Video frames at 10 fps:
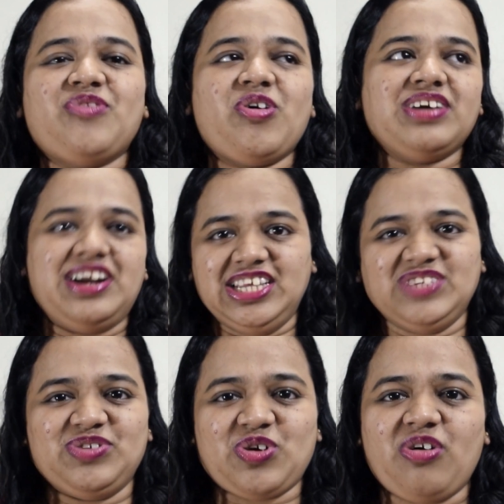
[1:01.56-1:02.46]
for Ganesh
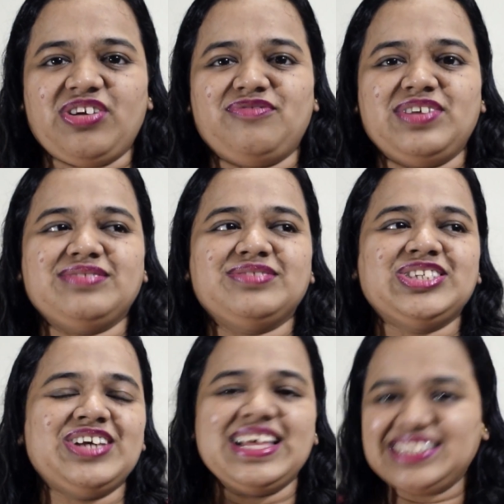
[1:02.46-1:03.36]
photography.
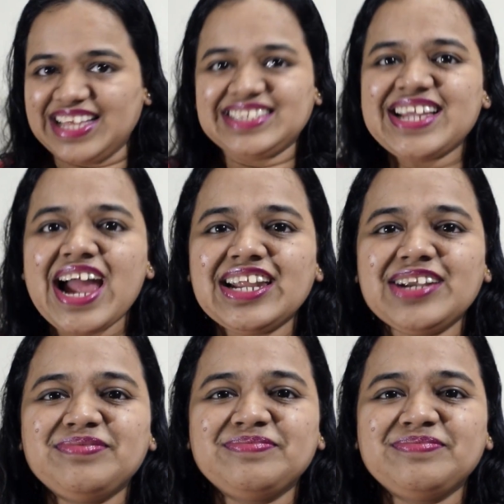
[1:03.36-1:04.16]
So let's get started.